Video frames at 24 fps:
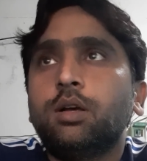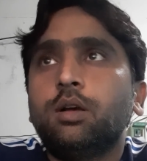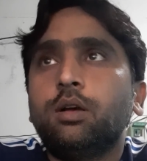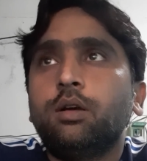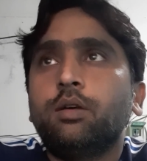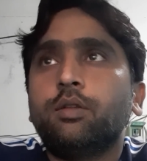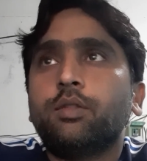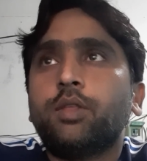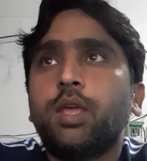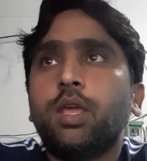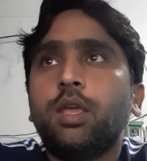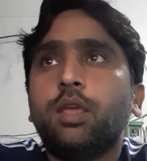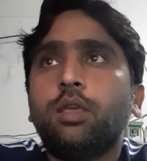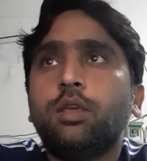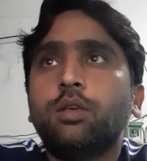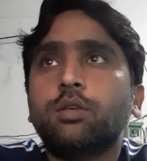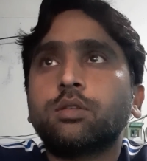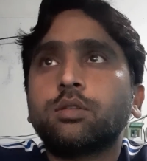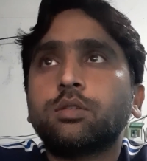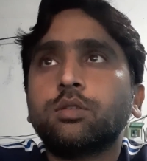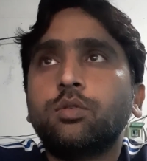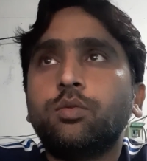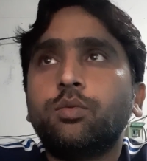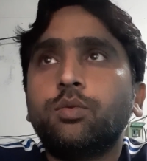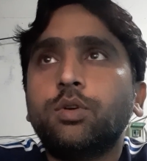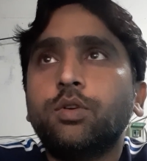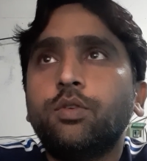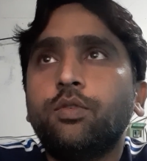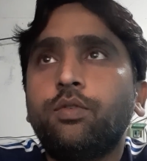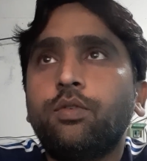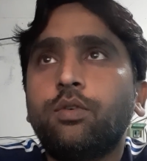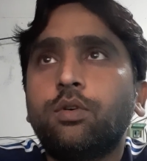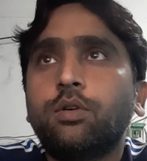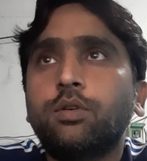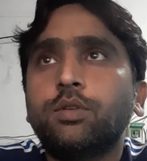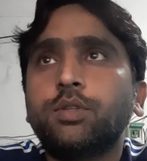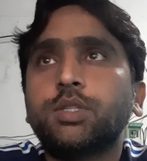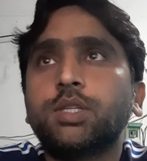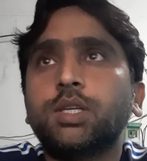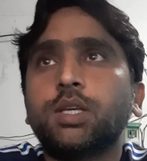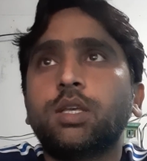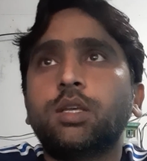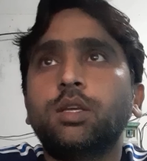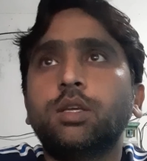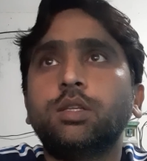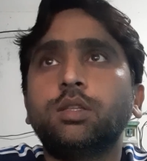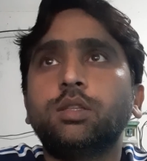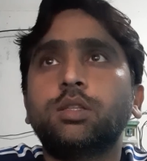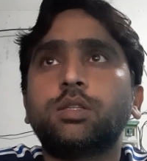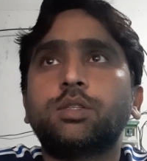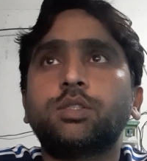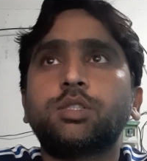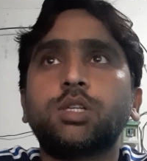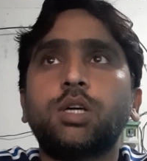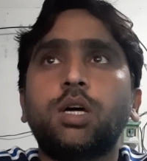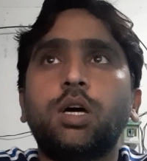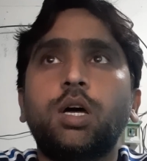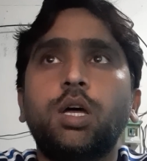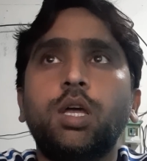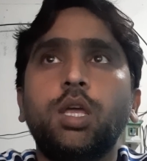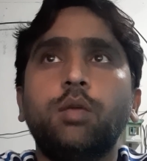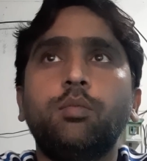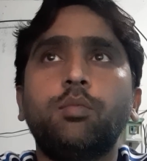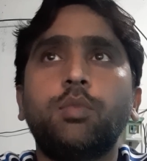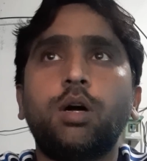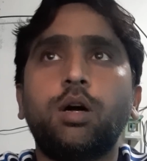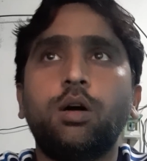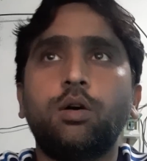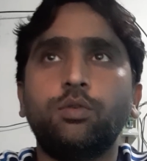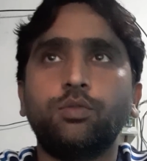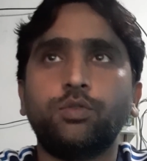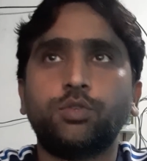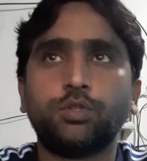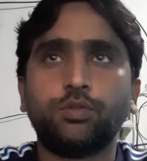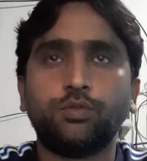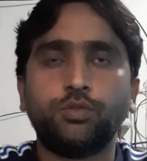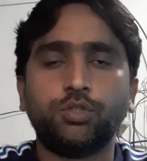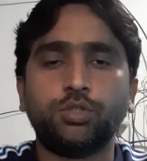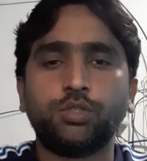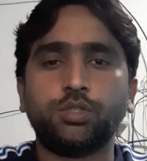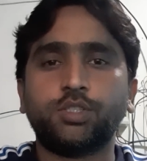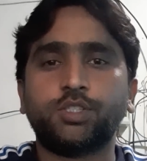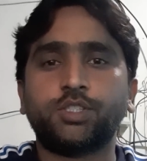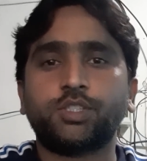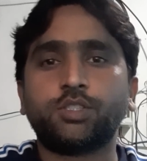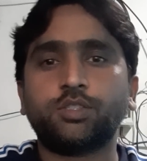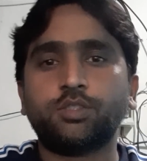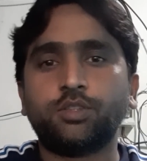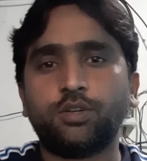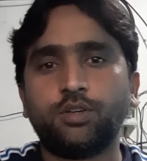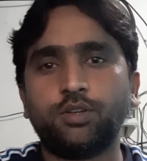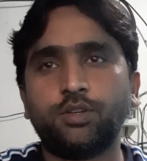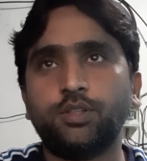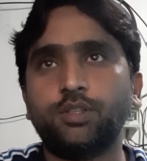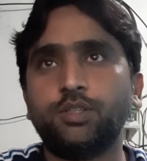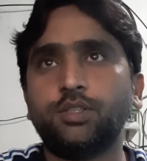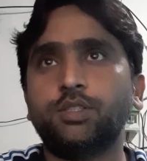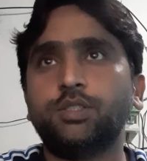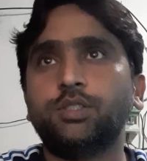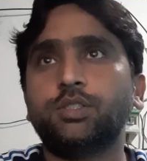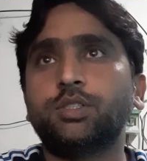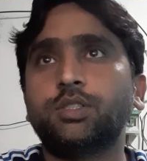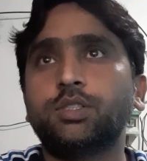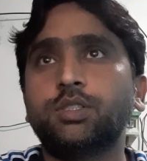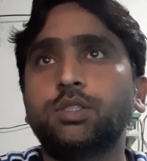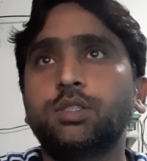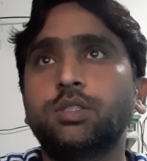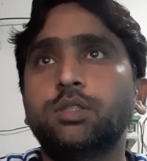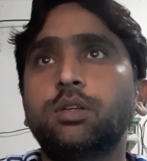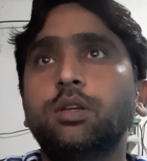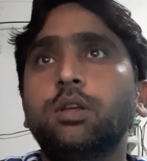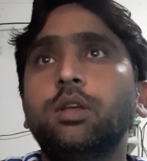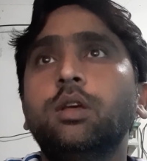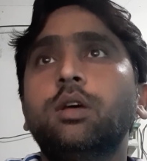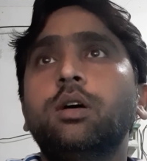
Thank you so much for taking the time out of your scholarship